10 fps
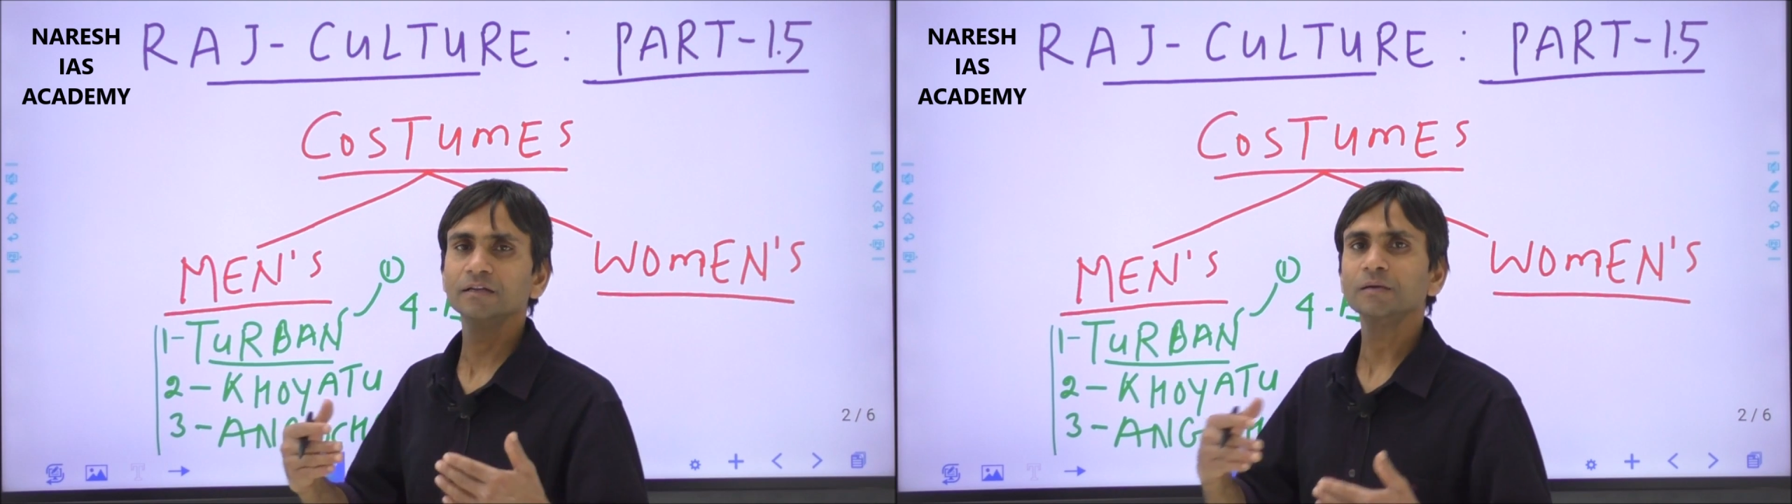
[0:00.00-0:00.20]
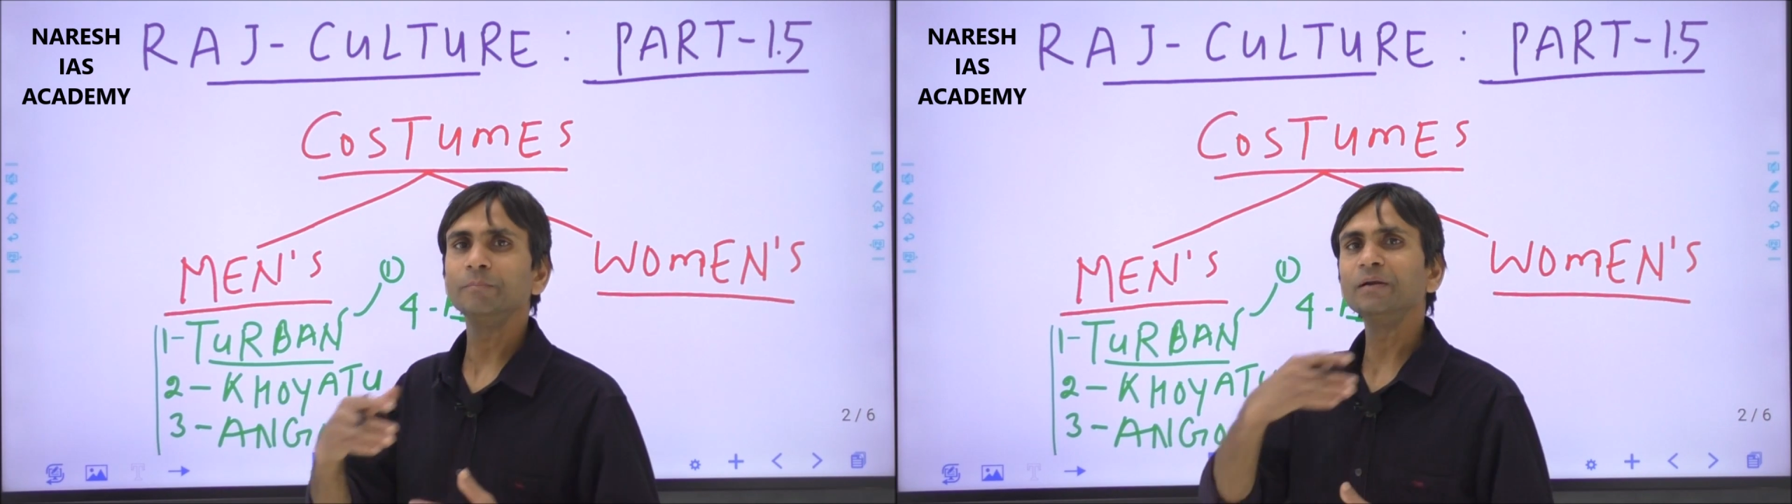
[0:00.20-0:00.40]

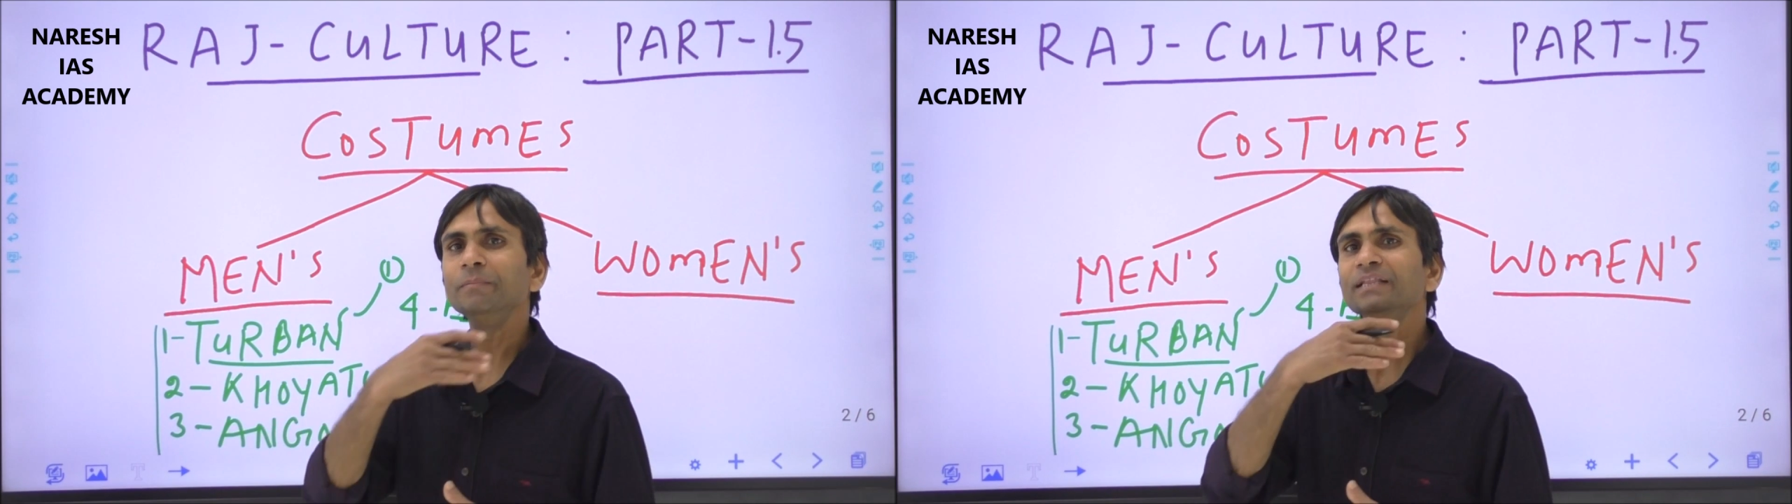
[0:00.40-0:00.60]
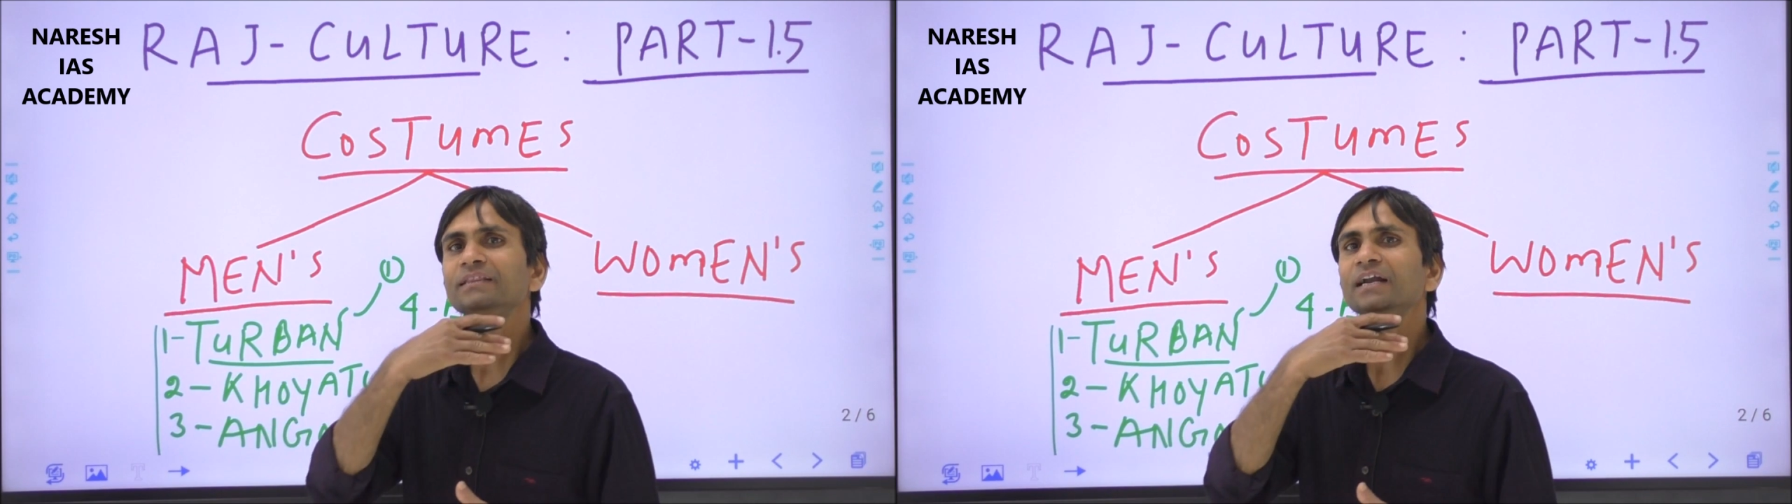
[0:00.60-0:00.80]

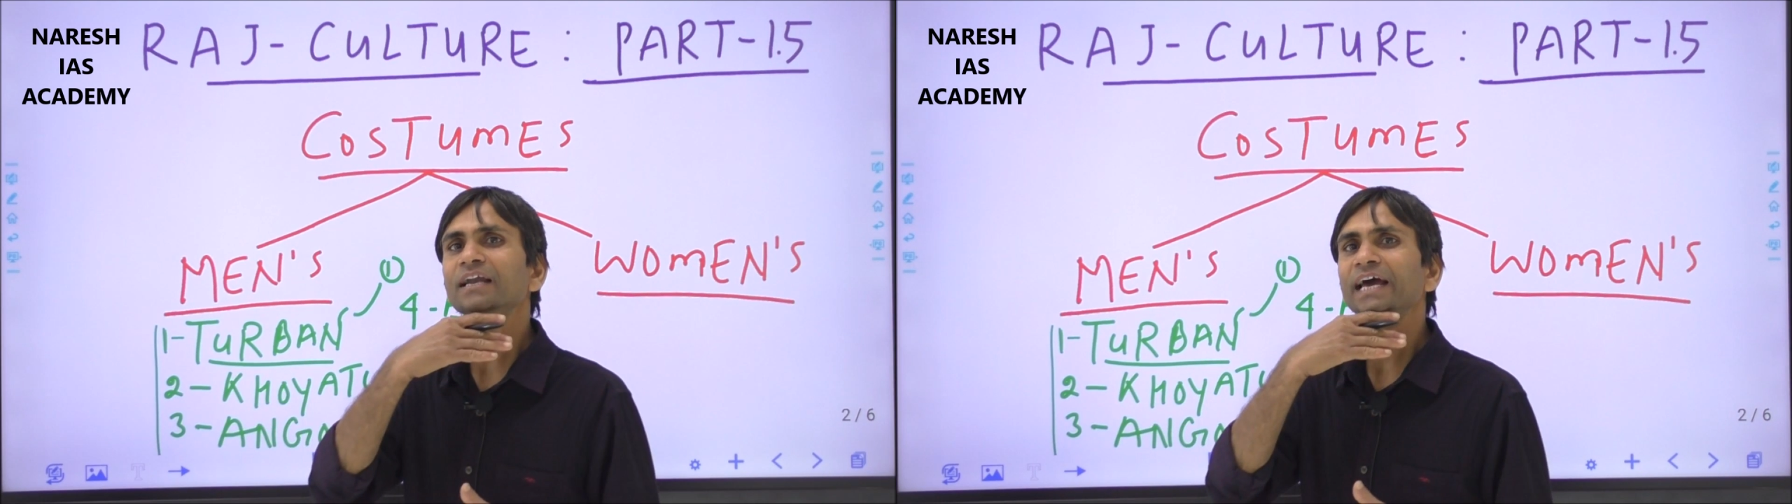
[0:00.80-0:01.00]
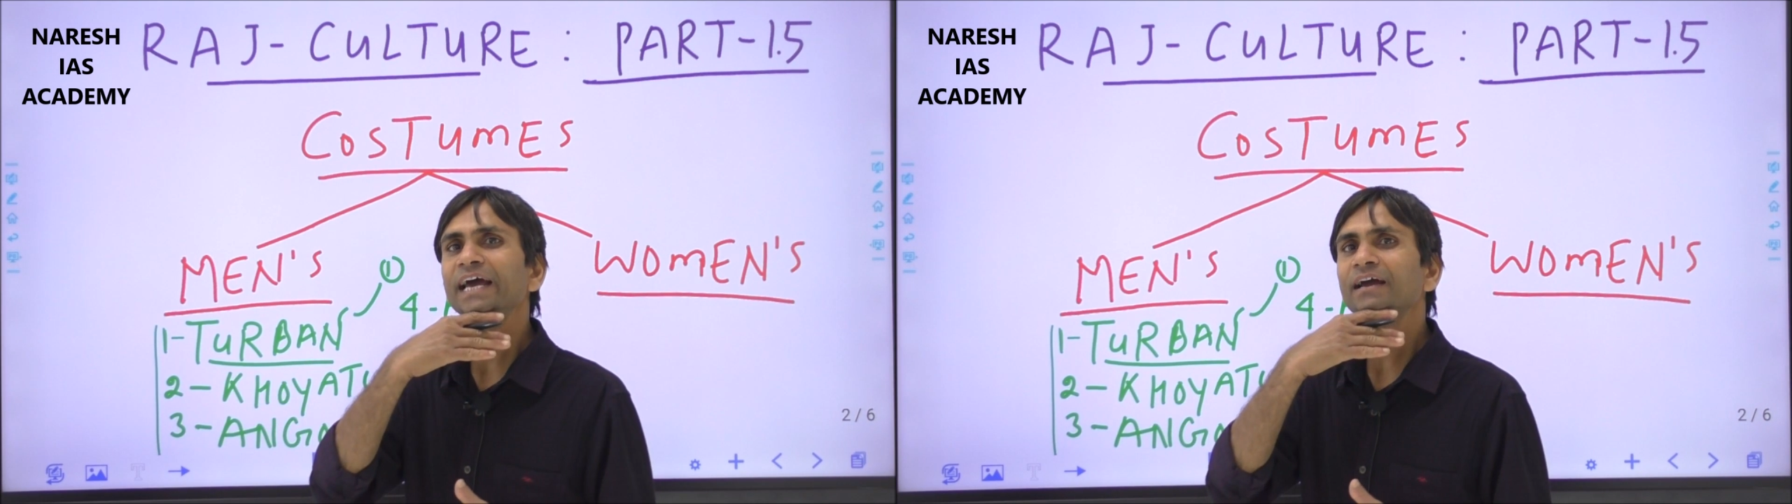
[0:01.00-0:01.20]
between the
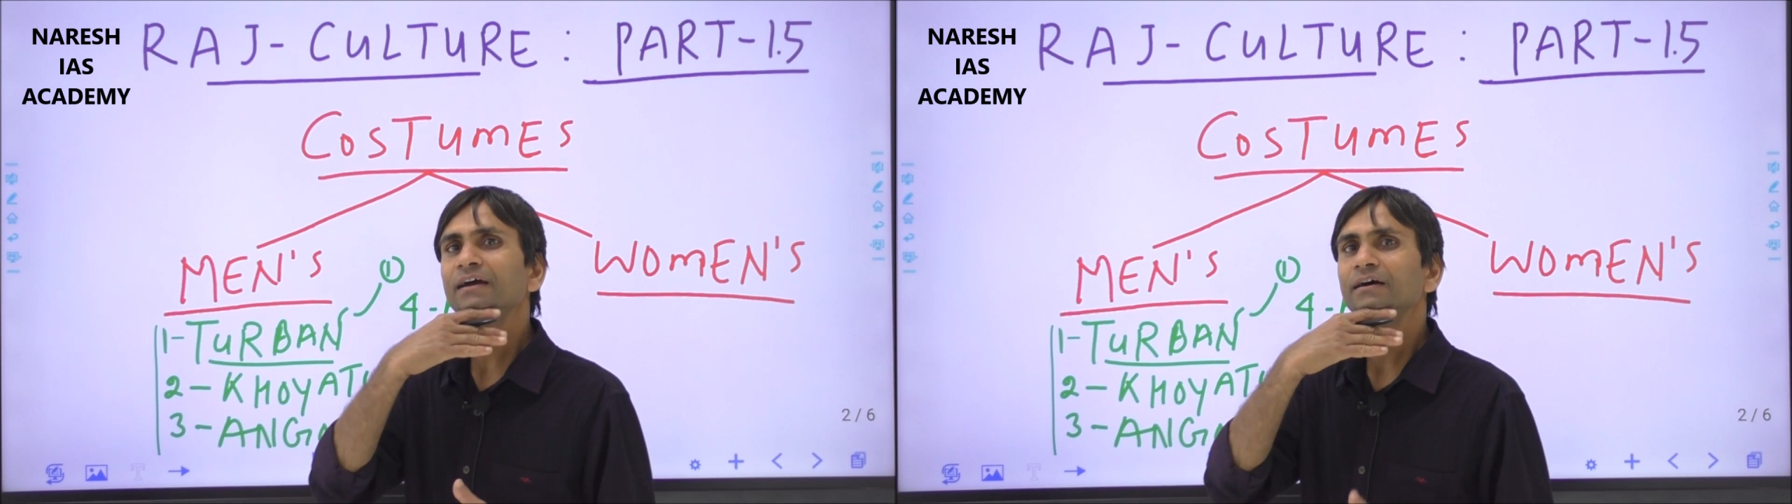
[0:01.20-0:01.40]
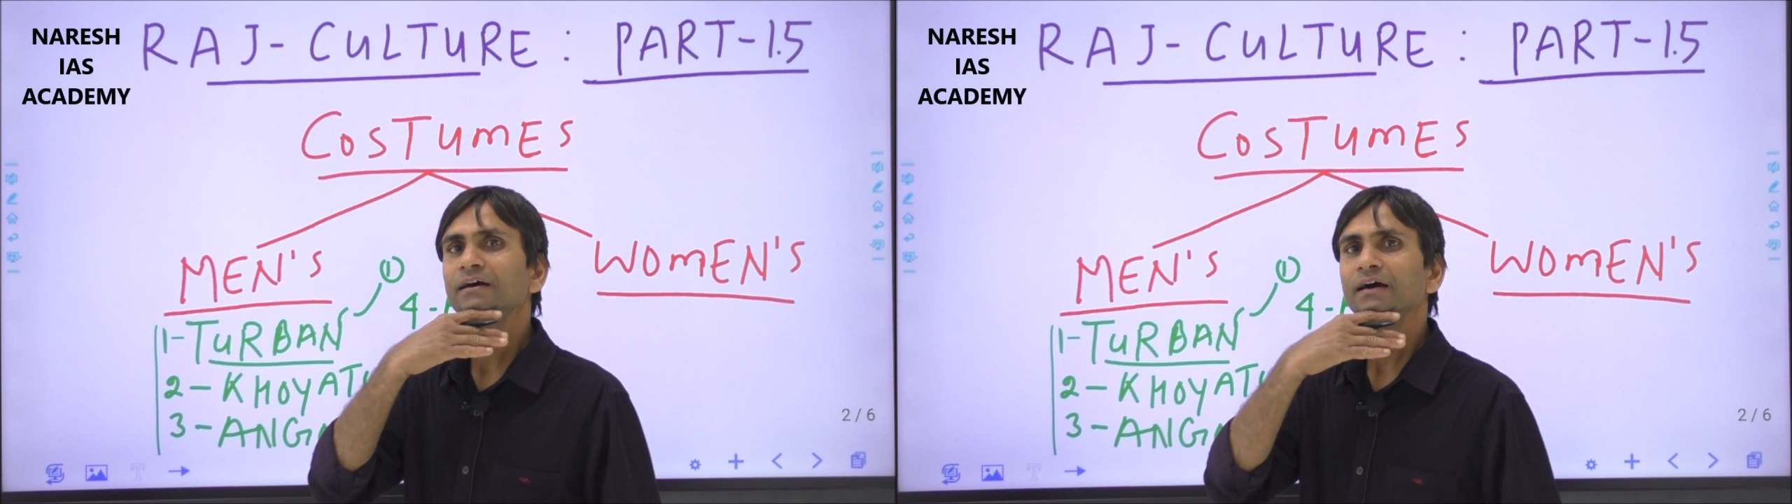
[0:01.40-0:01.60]
neck